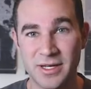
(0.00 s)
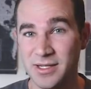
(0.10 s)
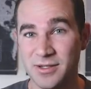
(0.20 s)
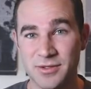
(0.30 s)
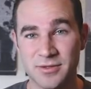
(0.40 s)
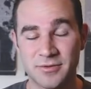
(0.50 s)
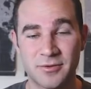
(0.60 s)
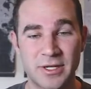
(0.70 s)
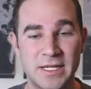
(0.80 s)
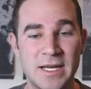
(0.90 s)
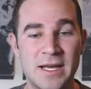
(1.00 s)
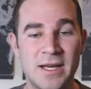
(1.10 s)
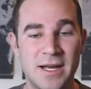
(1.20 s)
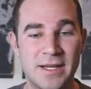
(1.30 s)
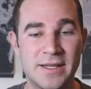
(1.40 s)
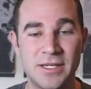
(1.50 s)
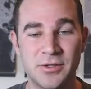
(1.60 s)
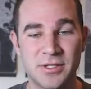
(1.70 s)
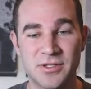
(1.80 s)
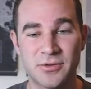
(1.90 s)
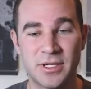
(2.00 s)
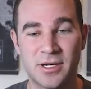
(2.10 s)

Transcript: I think those are free, and then you can screen